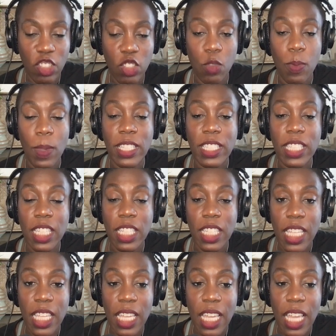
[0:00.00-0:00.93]
So
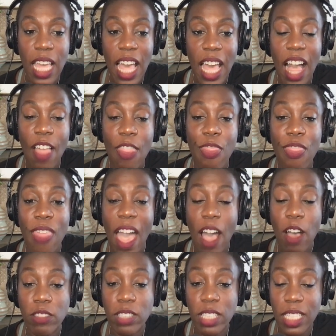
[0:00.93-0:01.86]
basically
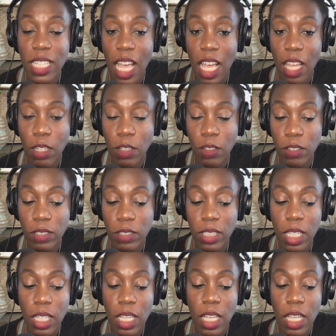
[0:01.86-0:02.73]
$1,000